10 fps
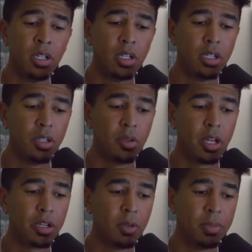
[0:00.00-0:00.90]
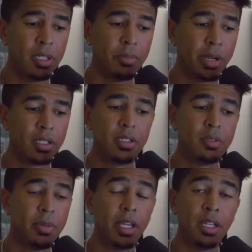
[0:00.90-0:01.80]
no longer be
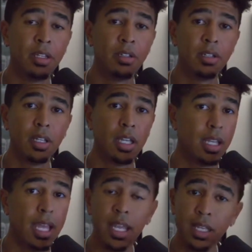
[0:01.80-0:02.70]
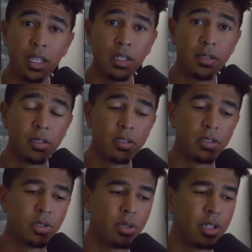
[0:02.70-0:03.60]
participating in any
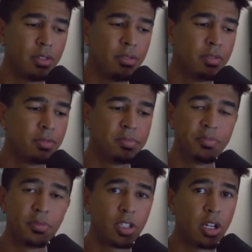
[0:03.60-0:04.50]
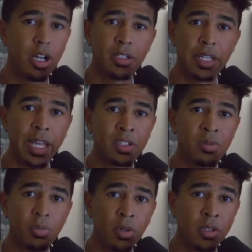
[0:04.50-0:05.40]
sort of contact
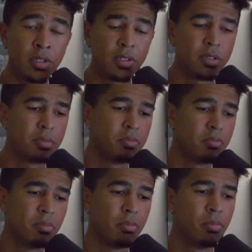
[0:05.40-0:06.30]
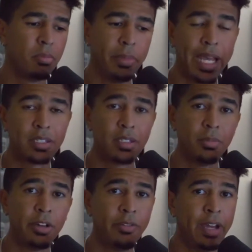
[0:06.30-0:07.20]
sports,
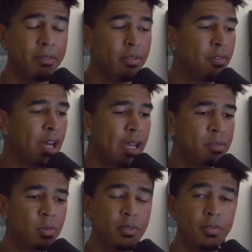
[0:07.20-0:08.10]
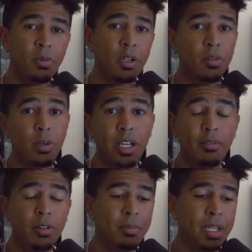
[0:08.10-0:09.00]
basketball, 5v5s, 1v1,
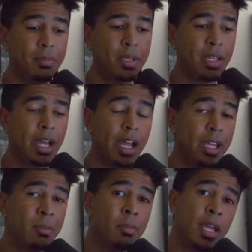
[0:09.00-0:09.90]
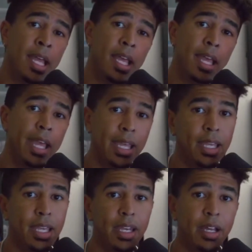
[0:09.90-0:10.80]
whatever it may be. I am
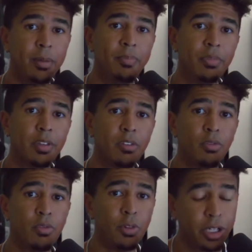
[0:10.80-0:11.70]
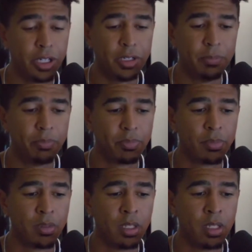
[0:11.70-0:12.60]
hanging it up for good.
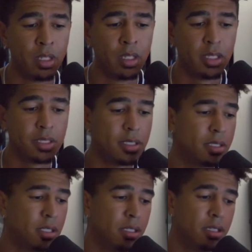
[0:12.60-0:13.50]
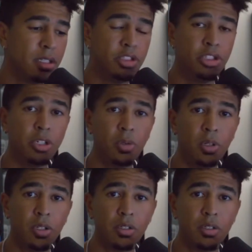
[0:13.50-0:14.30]
No. This isn't a joke.